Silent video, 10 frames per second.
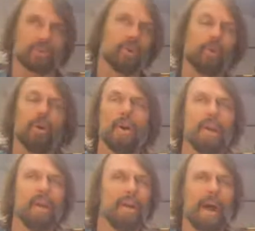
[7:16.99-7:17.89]
So
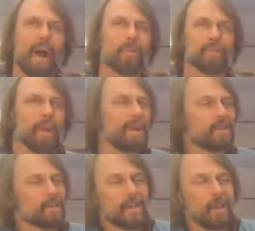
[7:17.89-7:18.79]
I was ready to
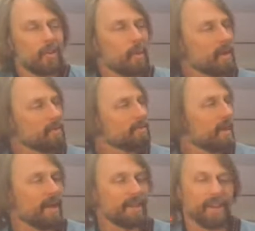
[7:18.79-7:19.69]
just get away.
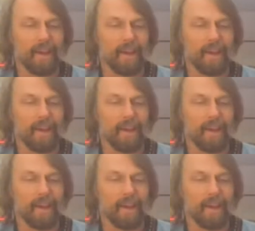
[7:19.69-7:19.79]
And